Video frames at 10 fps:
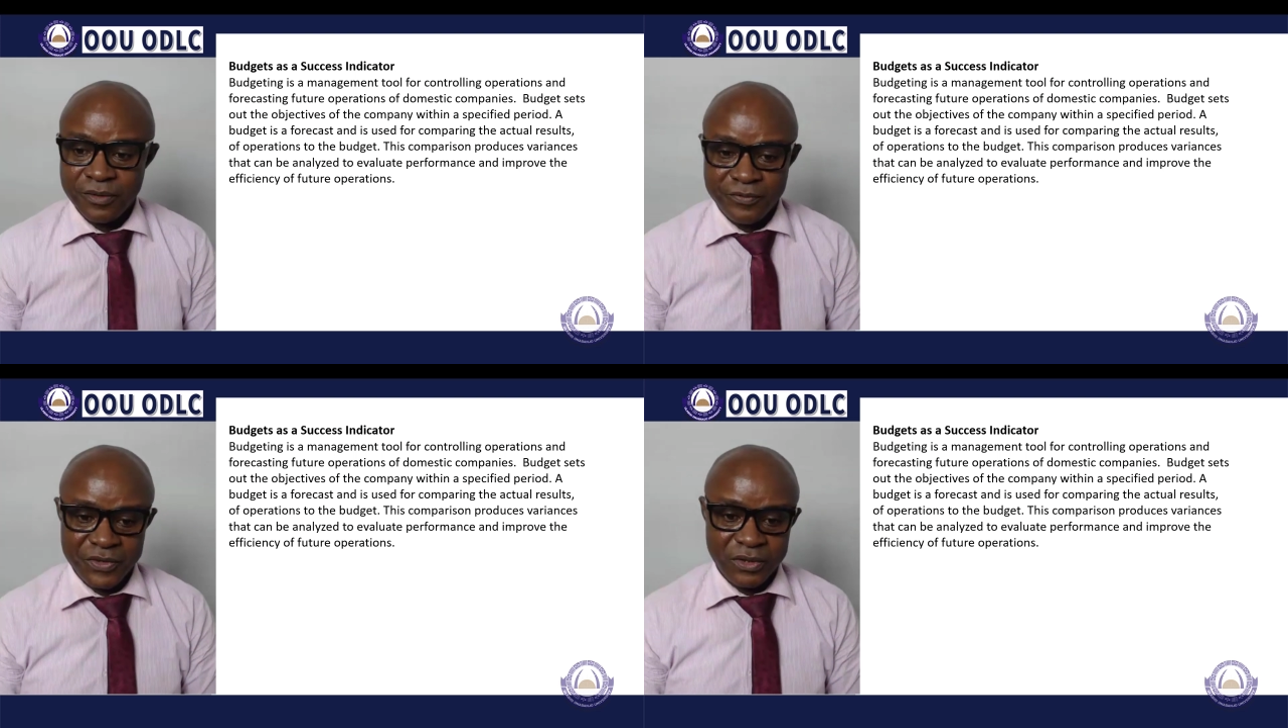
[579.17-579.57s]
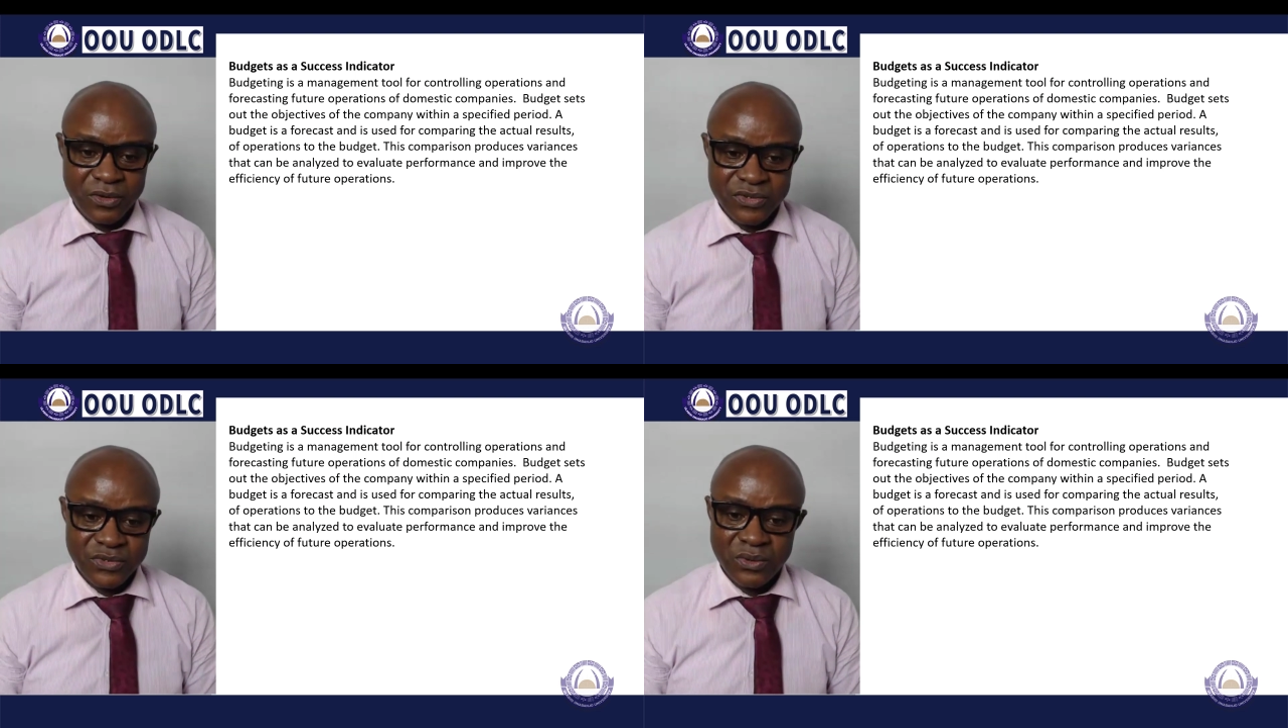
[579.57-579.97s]

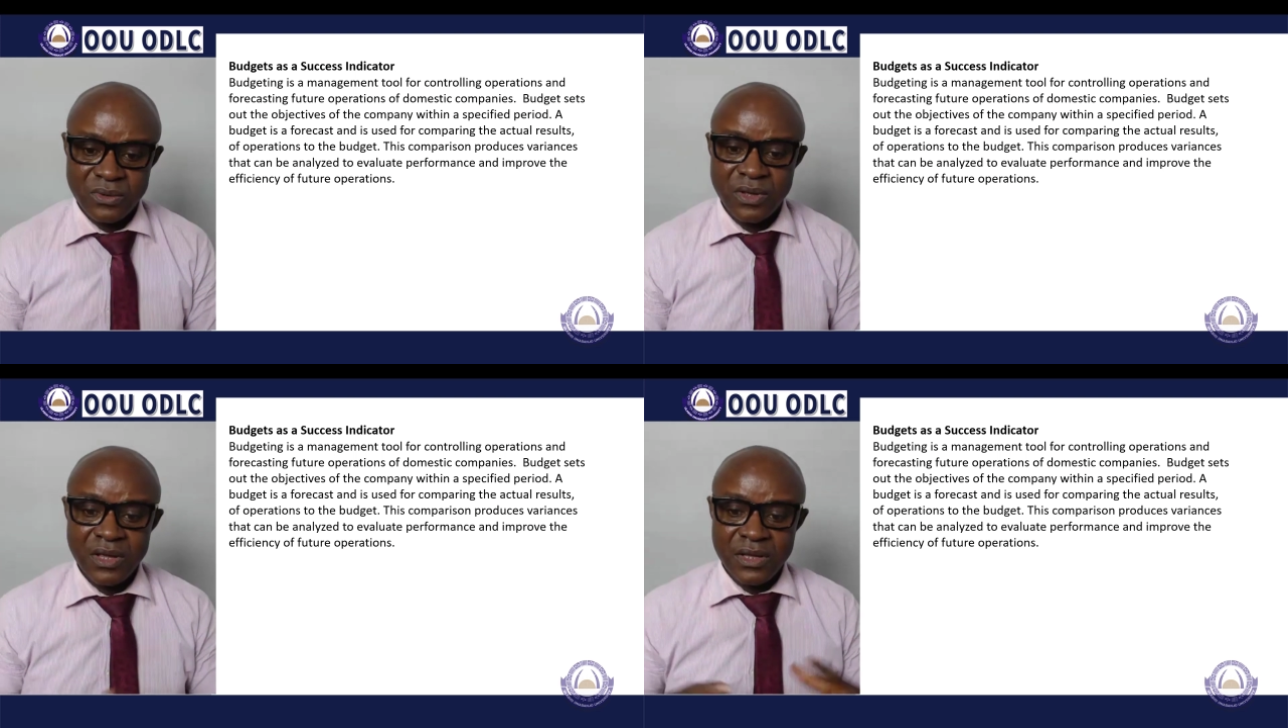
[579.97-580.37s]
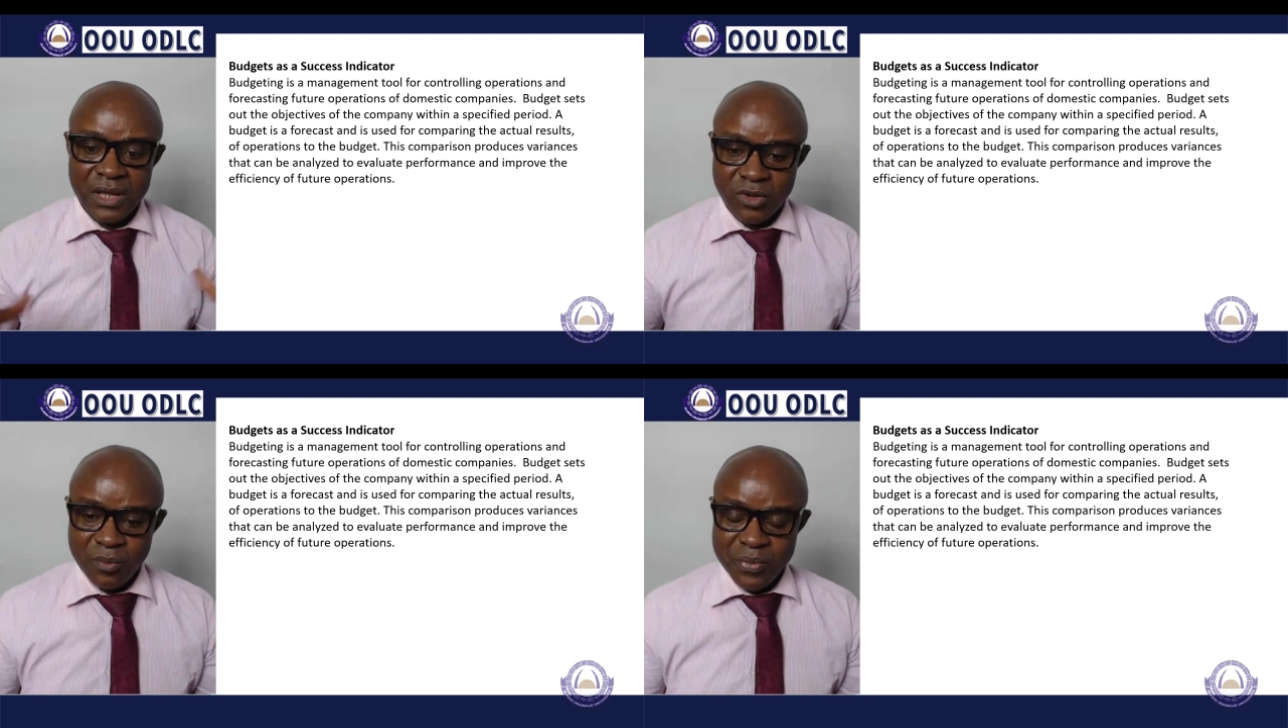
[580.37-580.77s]
figures. So
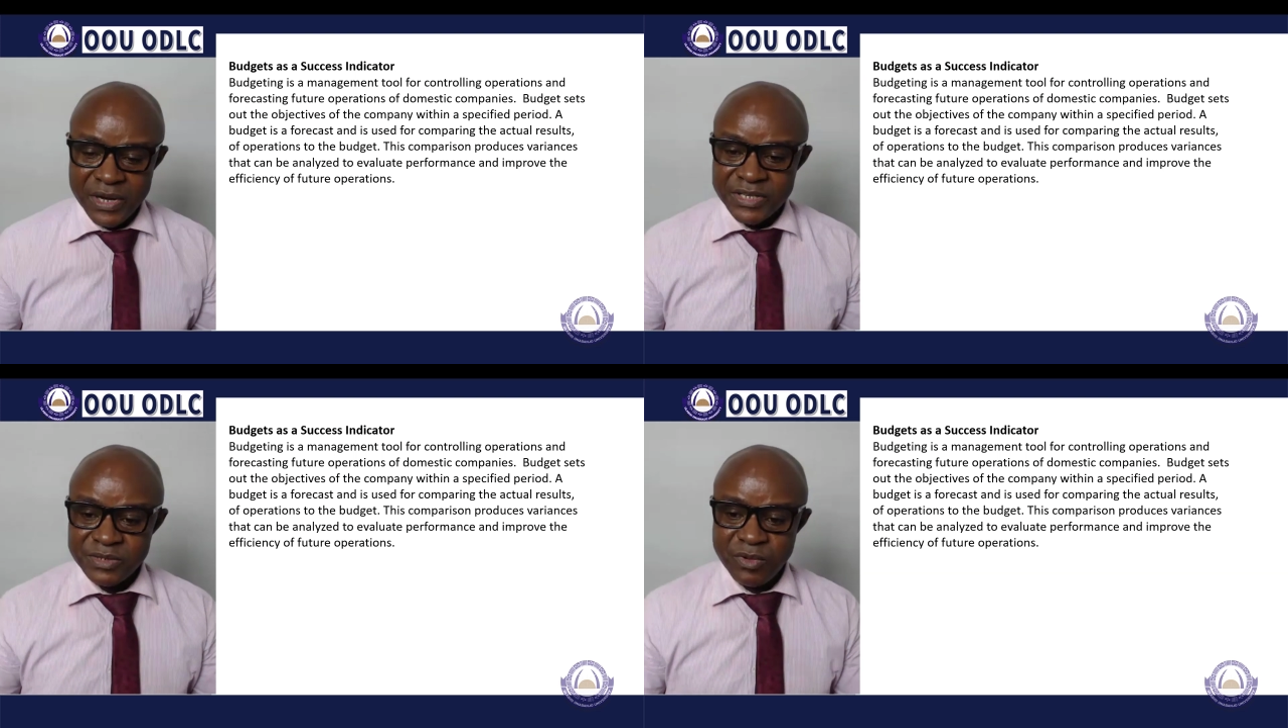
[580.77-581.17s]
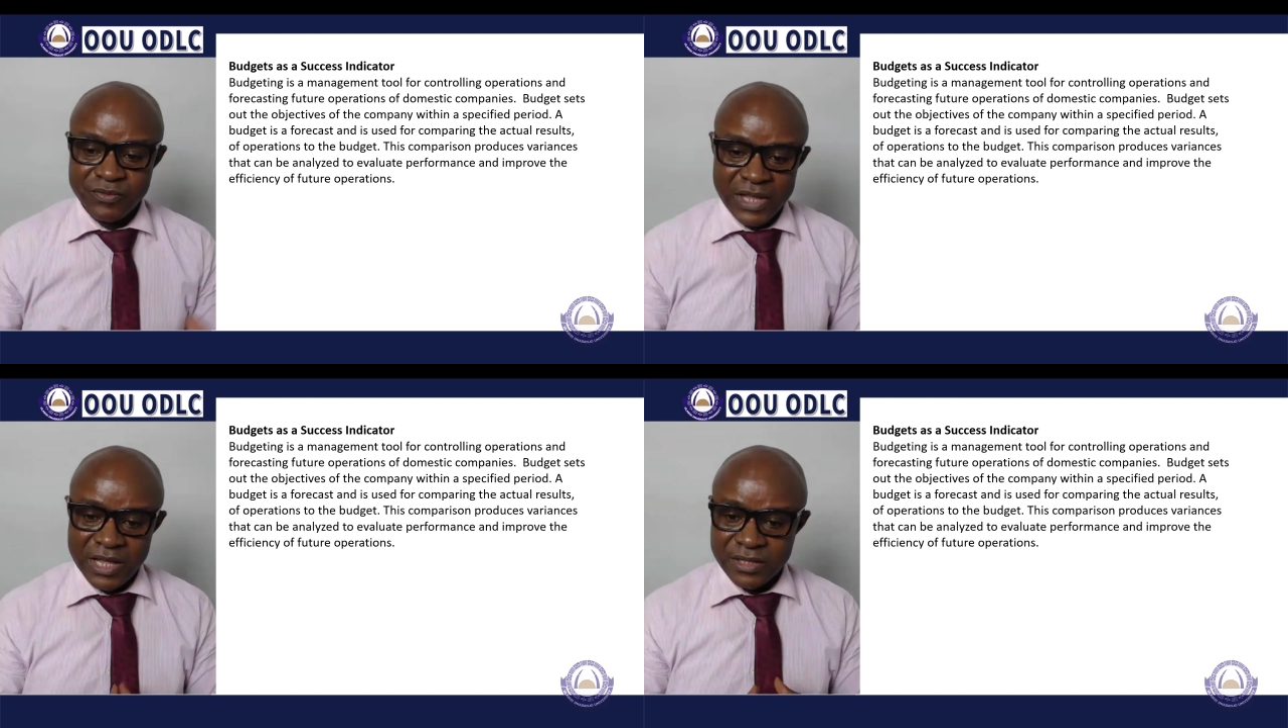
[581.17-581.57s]
a comparison
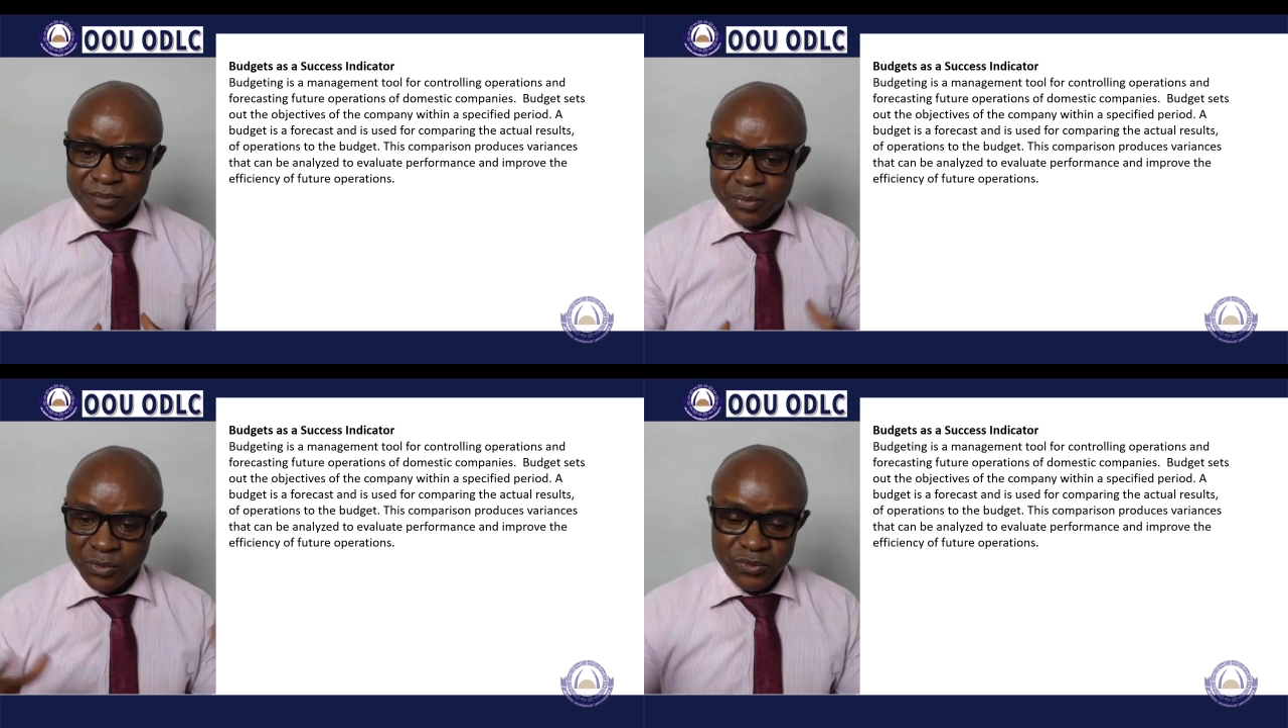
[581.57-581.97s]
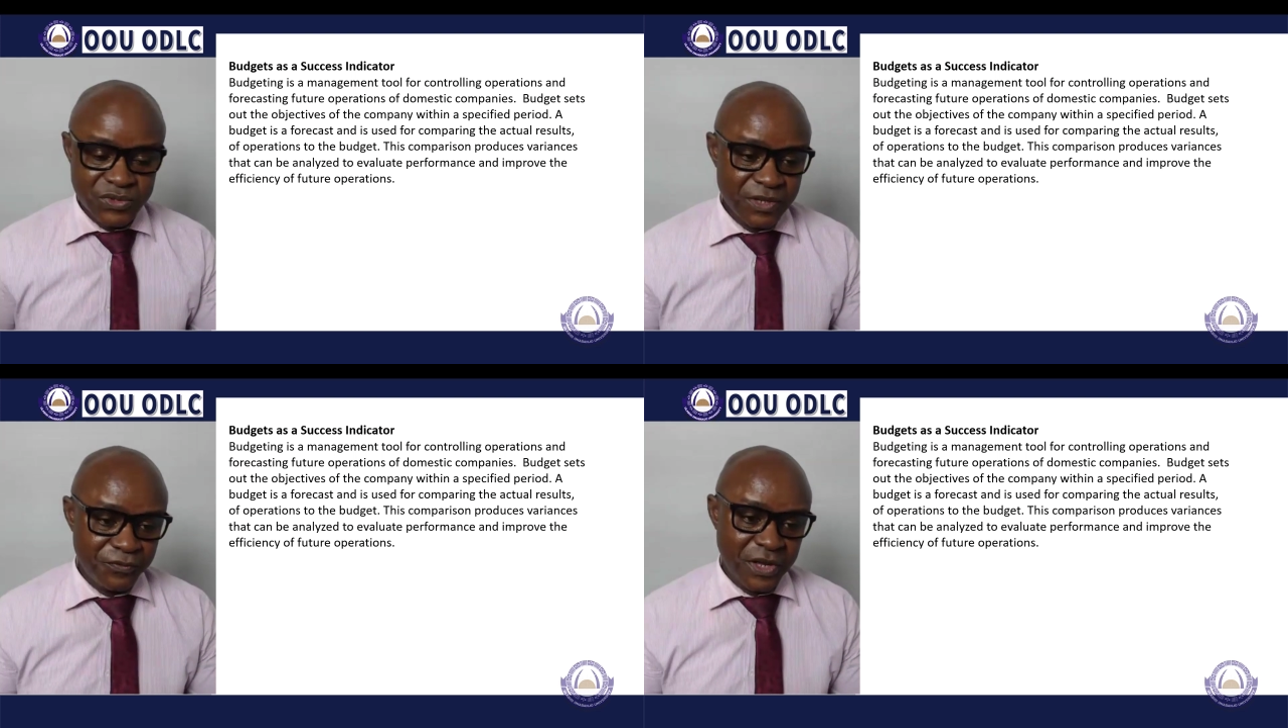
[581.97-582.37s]
of that
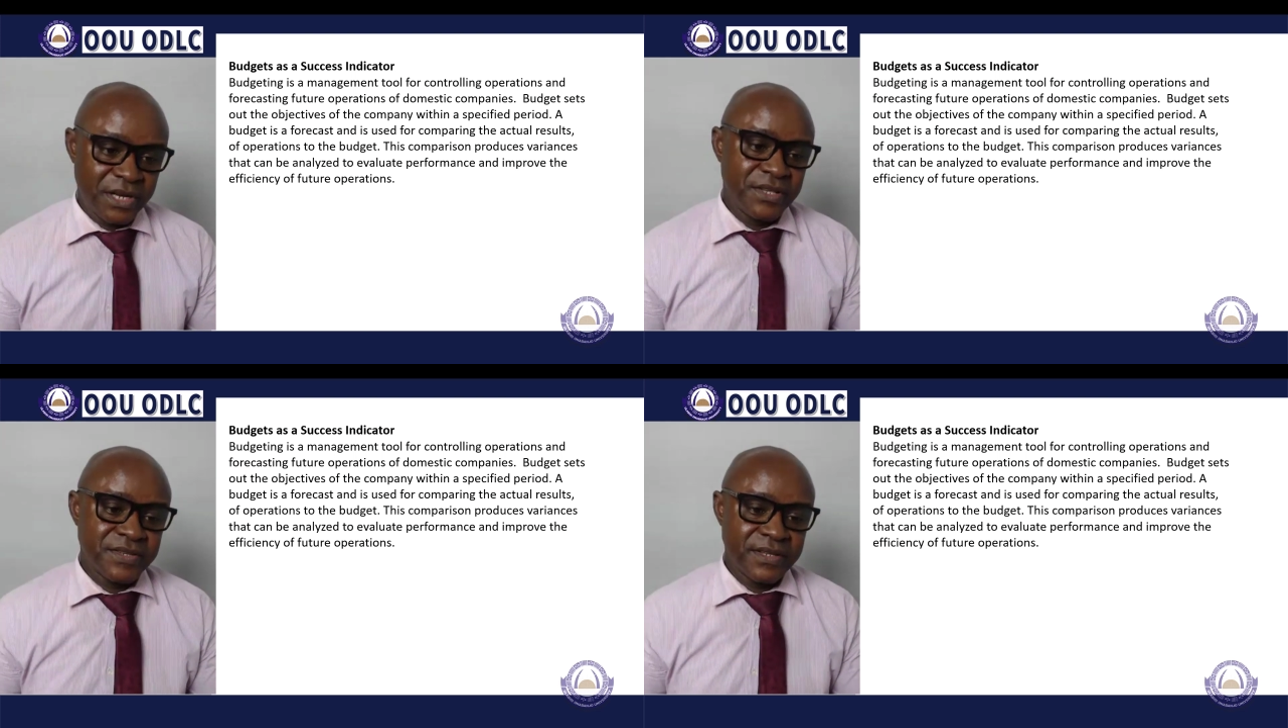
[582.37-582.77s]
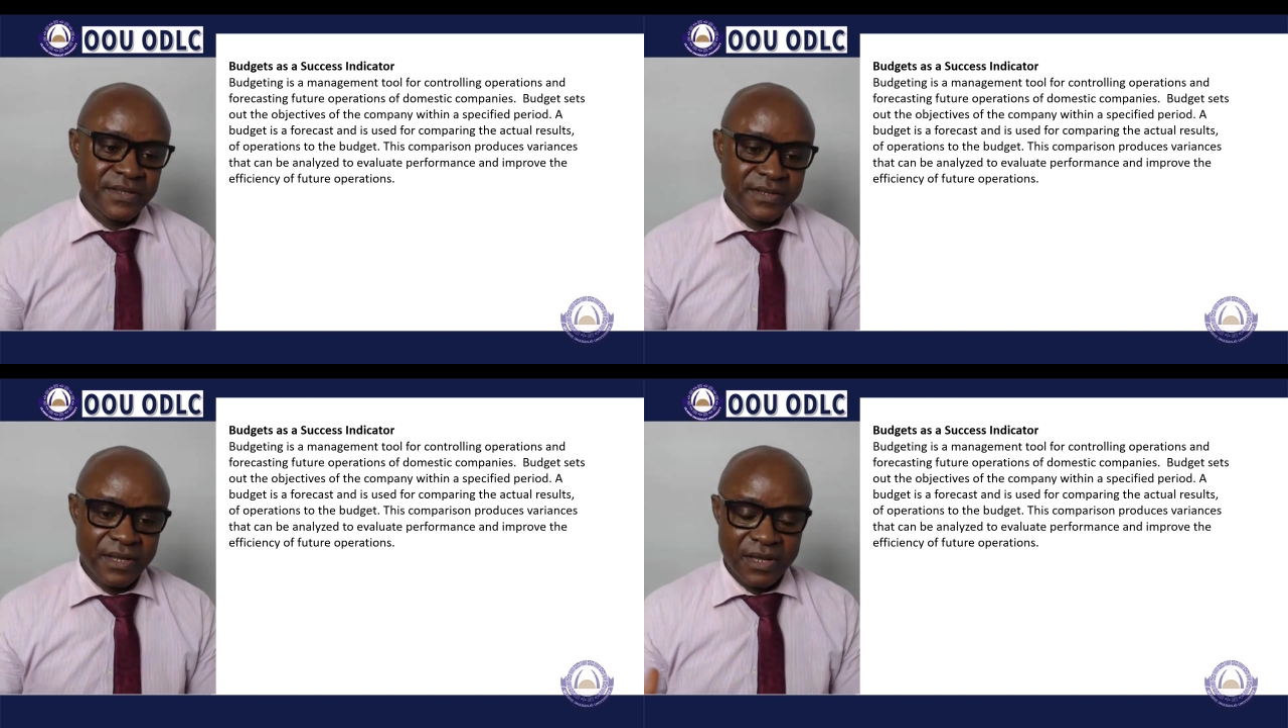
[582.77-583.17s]
producing
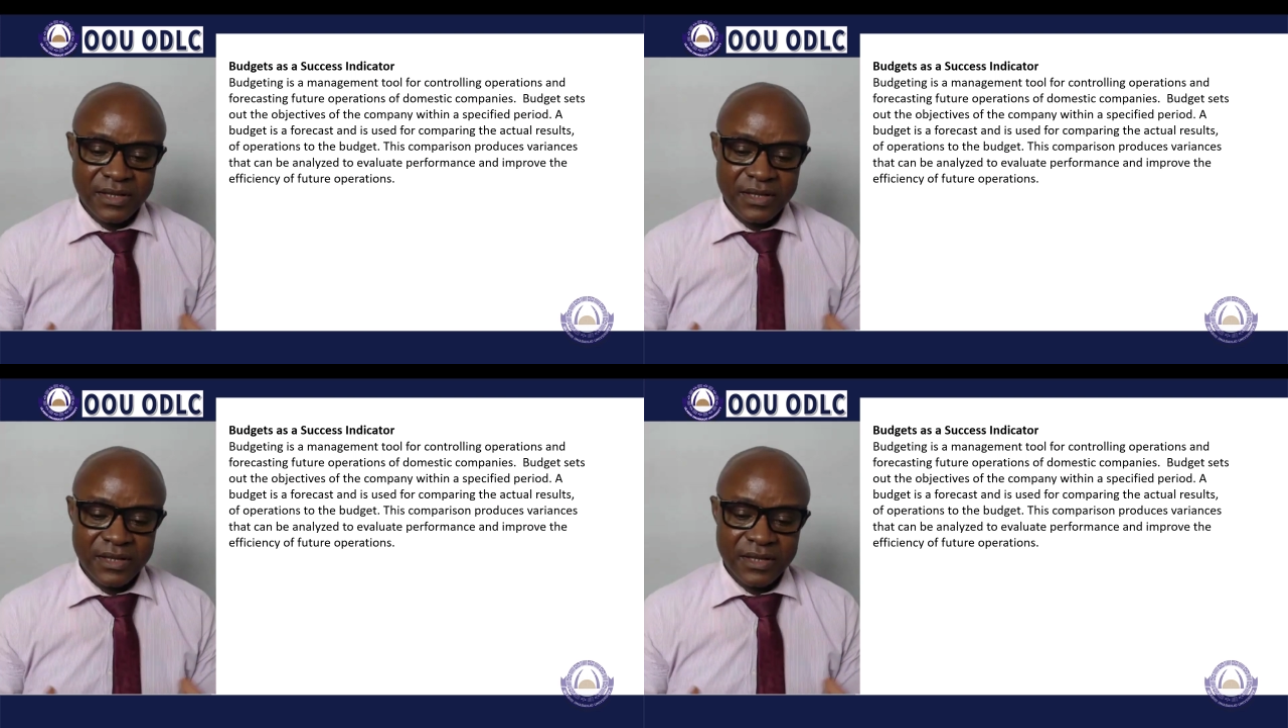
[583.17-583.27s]
variances